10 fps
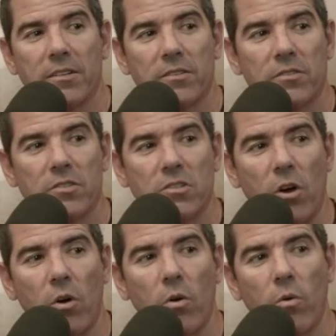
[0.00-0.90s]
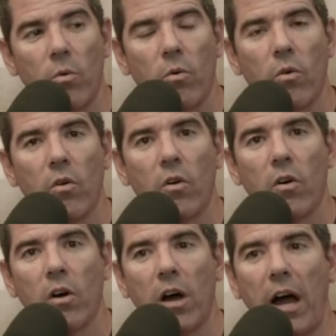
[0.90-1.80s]
so
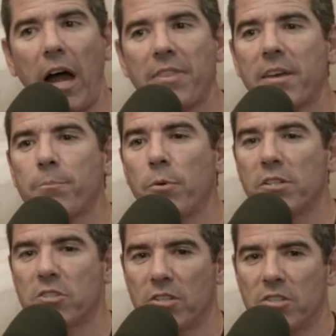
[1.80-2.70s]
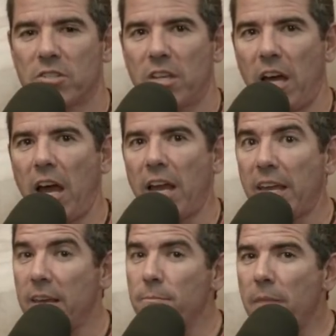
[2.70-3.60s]
I think Buttigieg is,
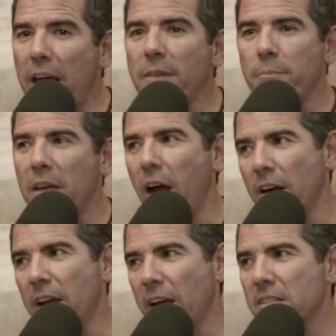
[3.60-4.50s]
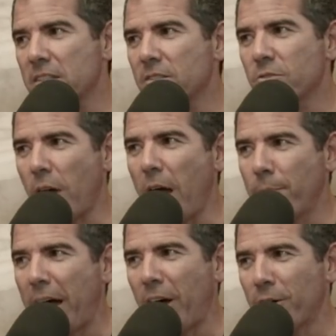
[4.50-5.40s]
he might be our next dropout.